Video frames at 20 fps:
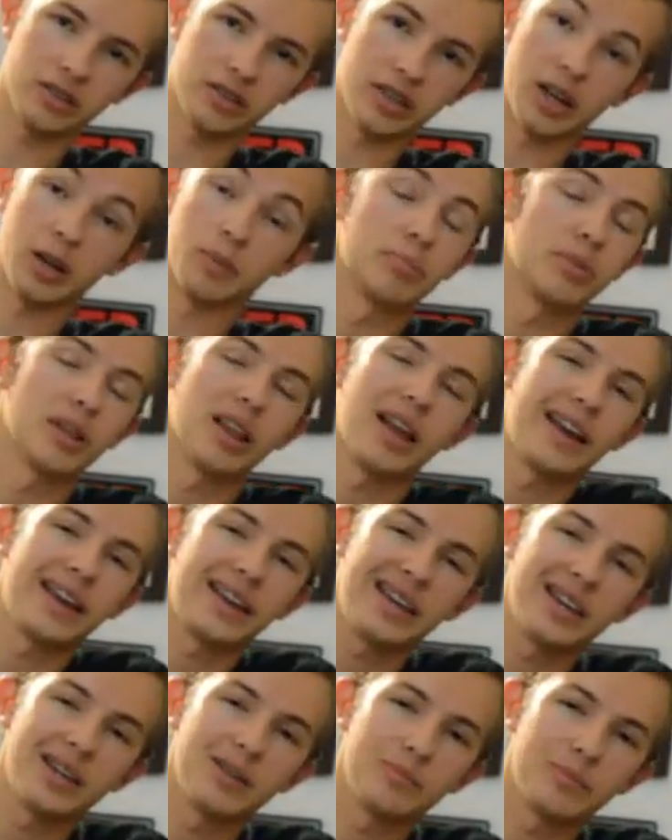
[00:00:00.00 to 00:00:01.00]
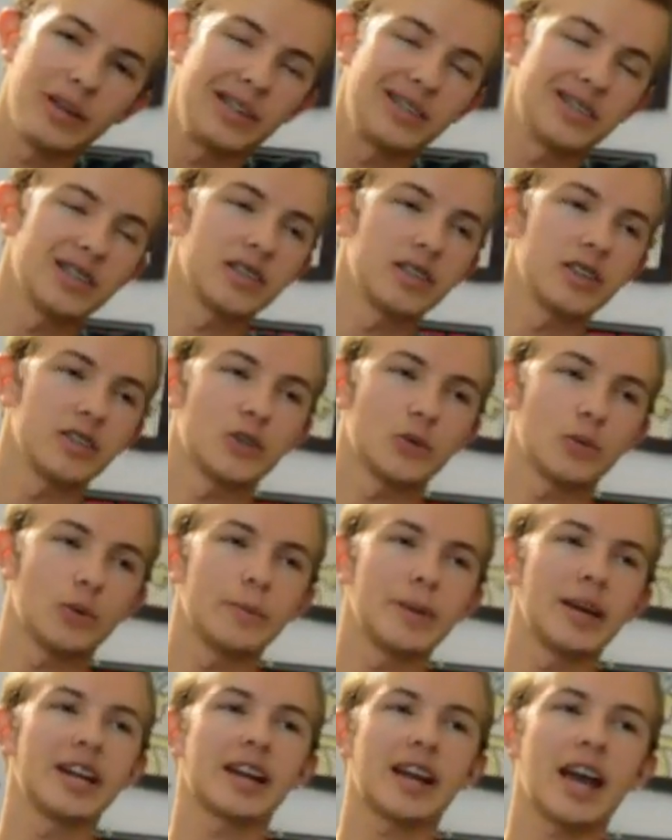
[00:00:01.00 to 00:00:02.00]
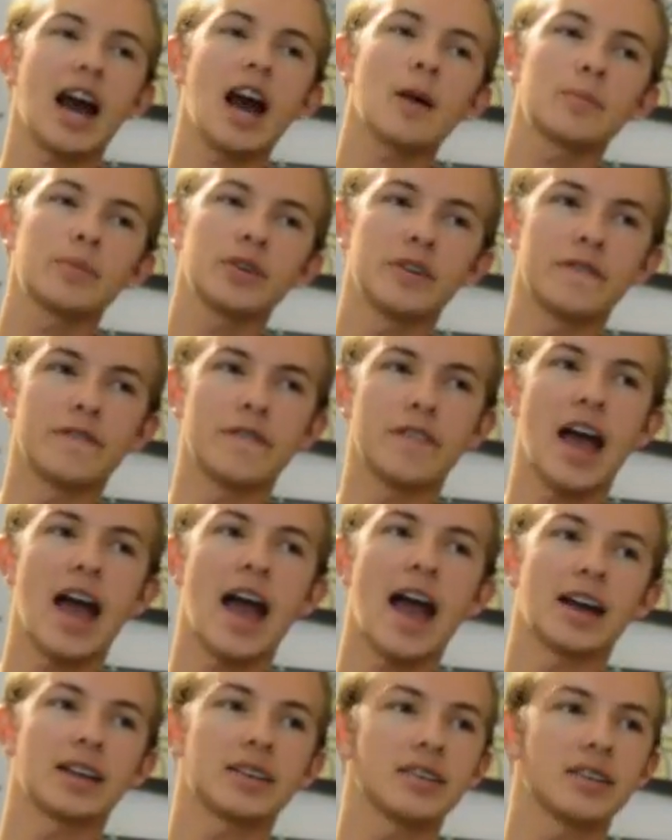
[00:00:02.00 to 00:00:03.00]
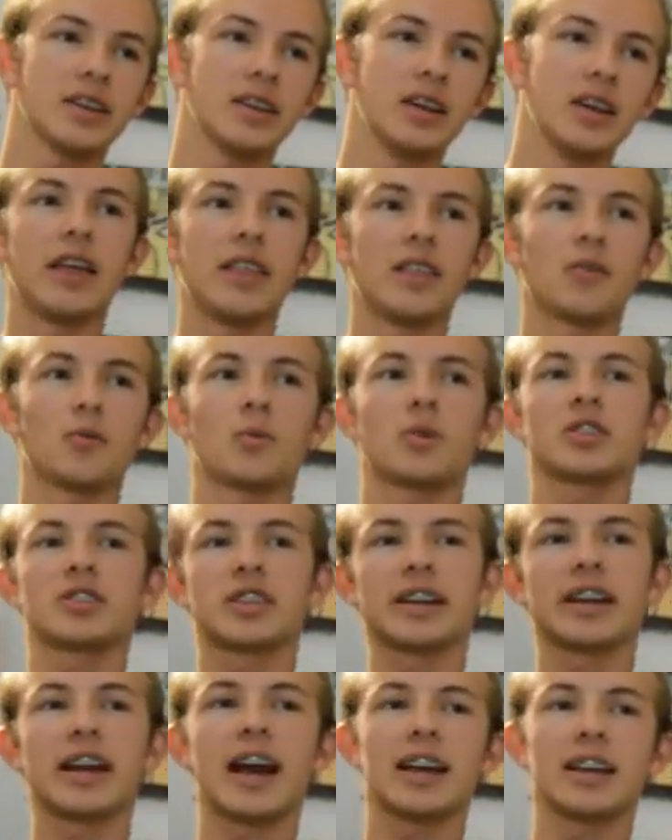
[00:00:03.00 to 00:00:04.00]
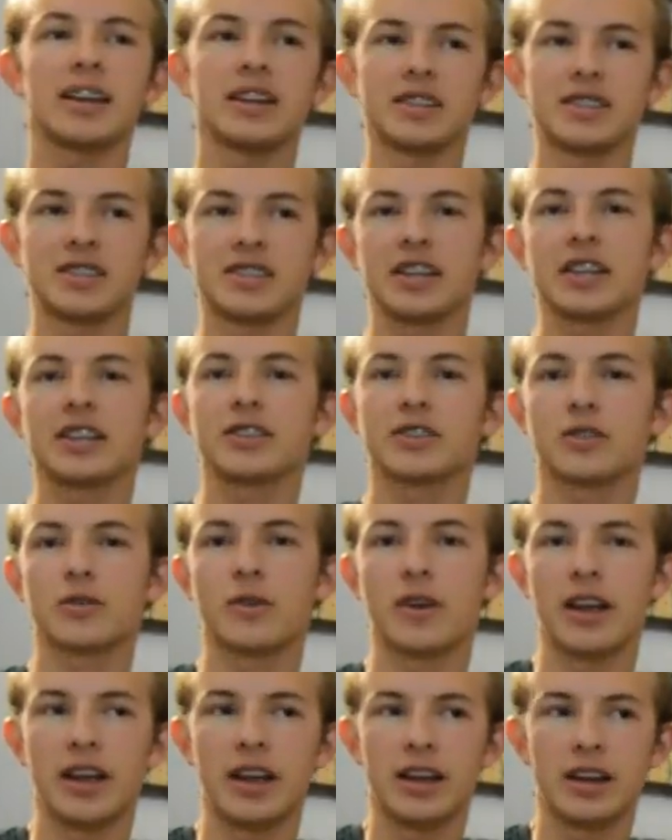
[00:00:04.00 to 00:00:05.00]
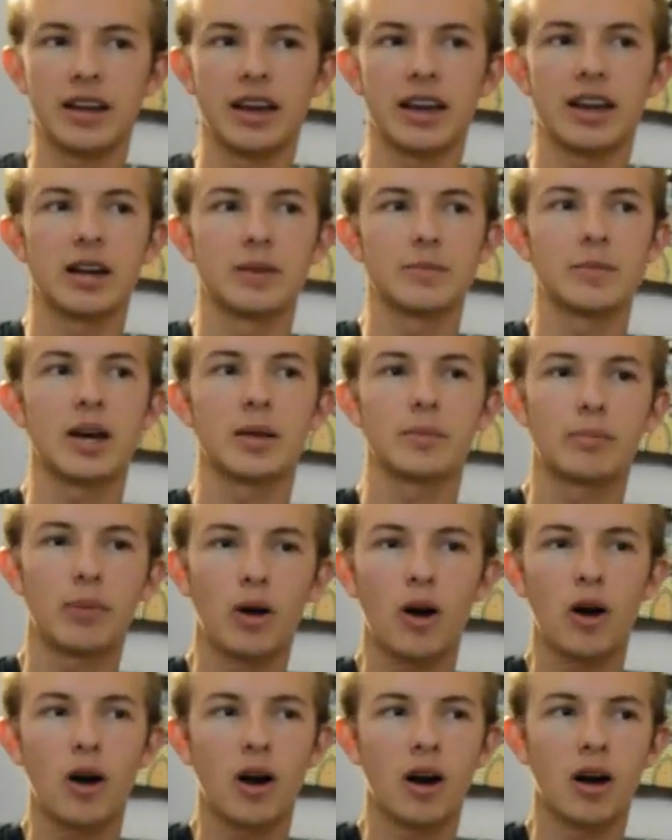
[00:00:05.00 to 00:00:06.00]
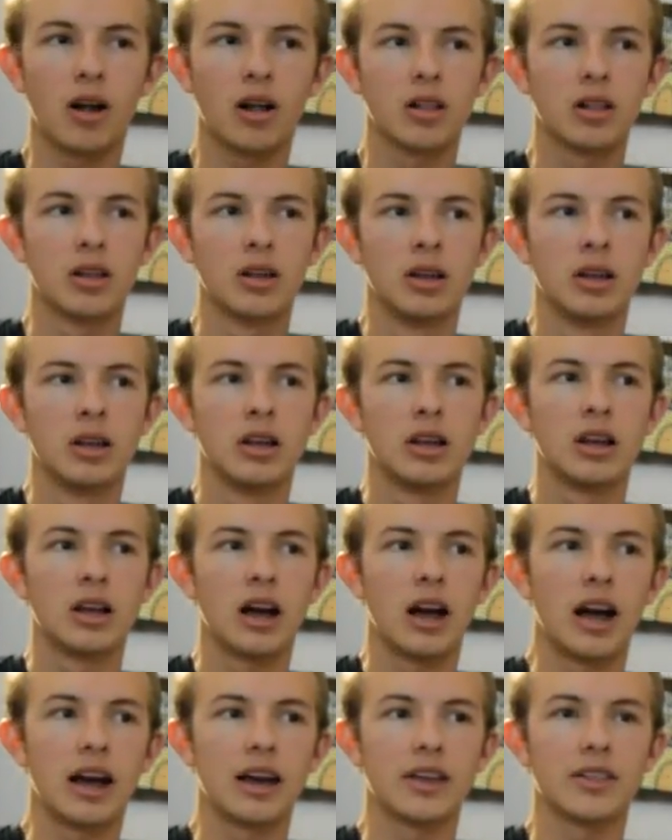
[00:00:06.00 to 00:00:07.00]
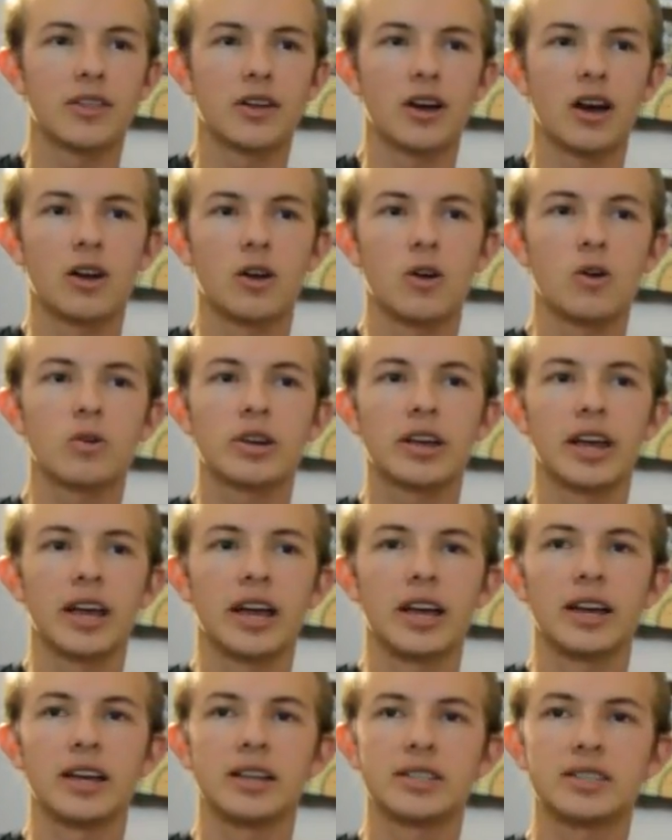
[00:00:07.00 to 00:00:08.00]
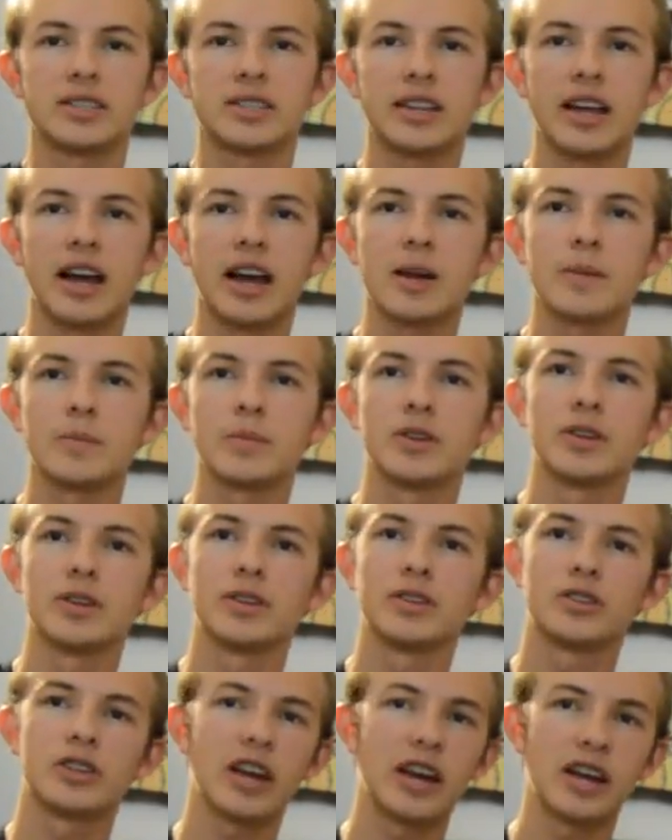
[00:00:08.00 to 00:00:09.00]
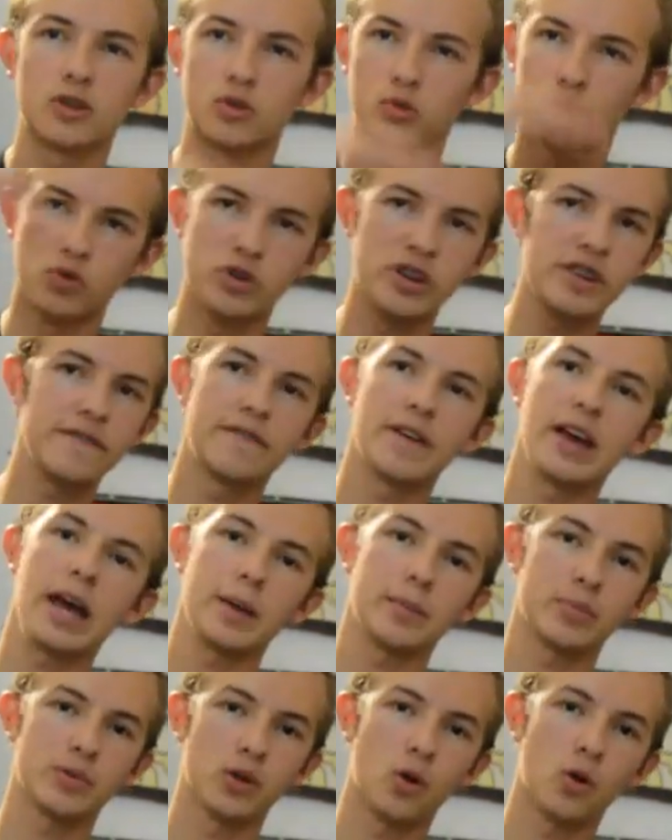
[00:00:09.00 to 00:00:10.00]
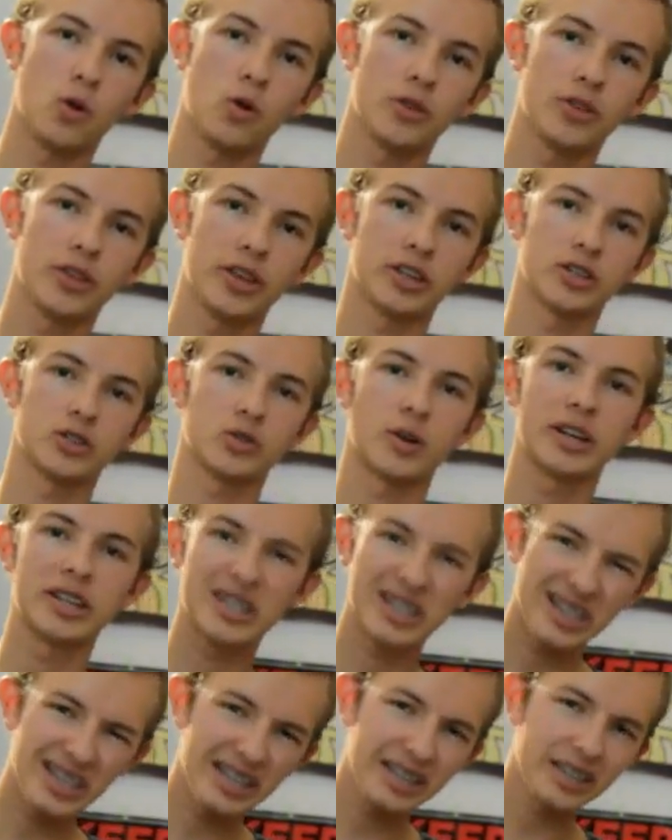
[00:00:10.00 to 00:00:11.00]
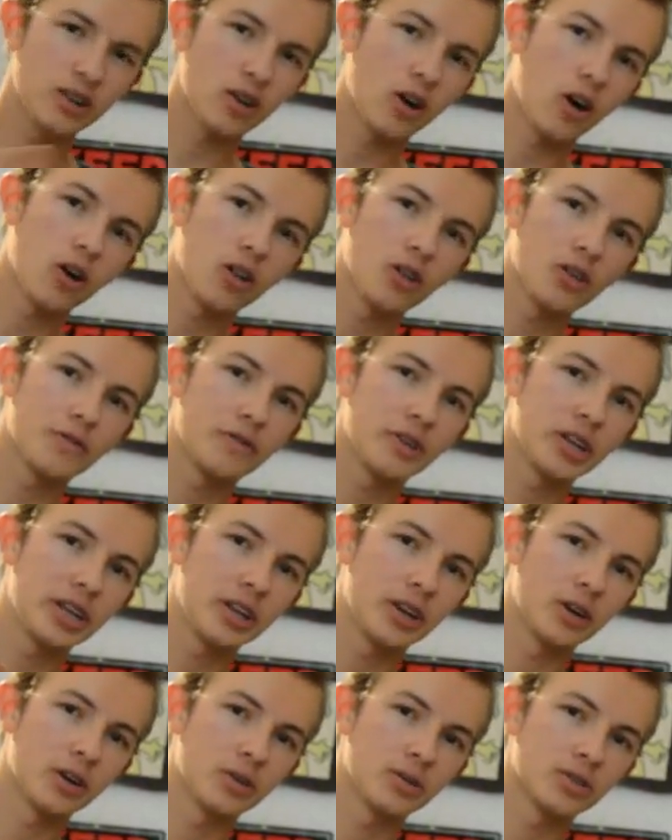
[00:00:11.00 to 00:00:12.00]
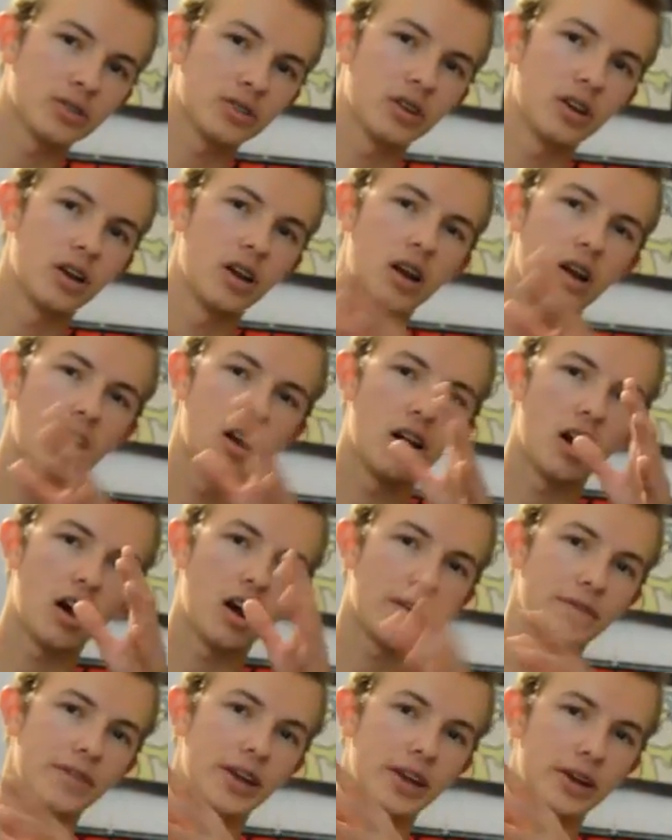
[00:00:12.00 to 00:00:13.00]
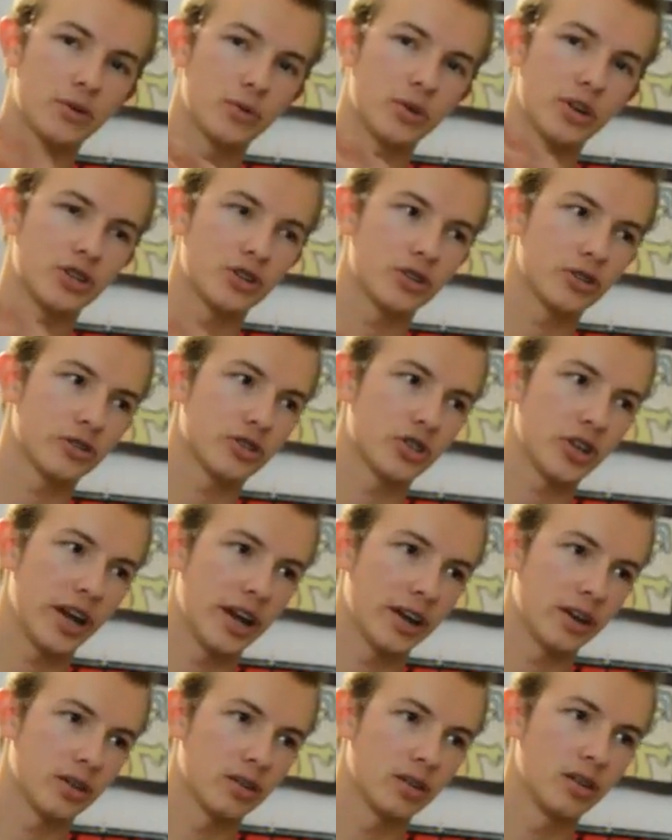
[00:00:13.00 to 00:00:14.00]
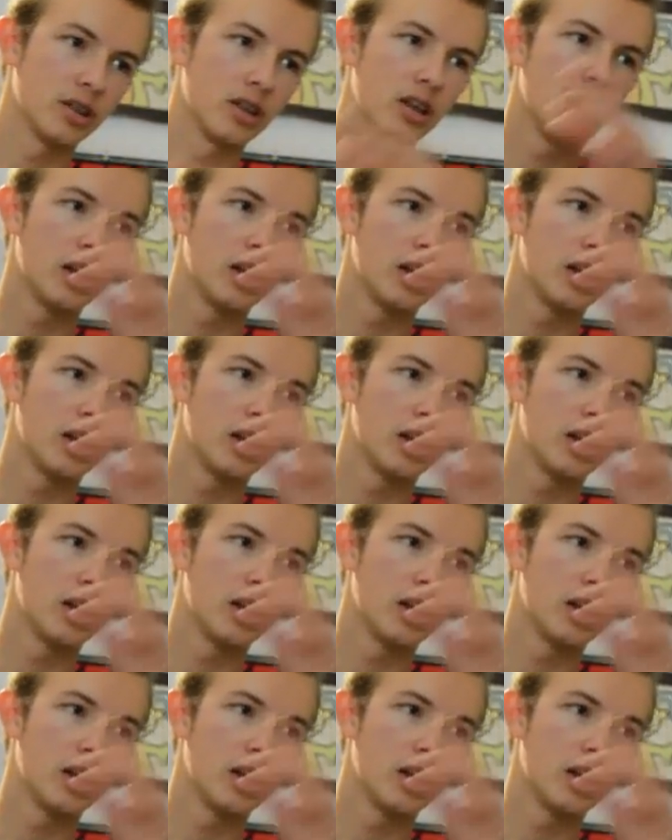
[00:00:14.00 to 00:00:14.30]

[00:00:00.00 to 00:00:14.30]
like a blanket, basically. So we made a copy of that and then once I got into sixth grade and I met Paul, I thought, okay, it's time to kind of revamp the whole thing. So I deleted all the videos off that original channel.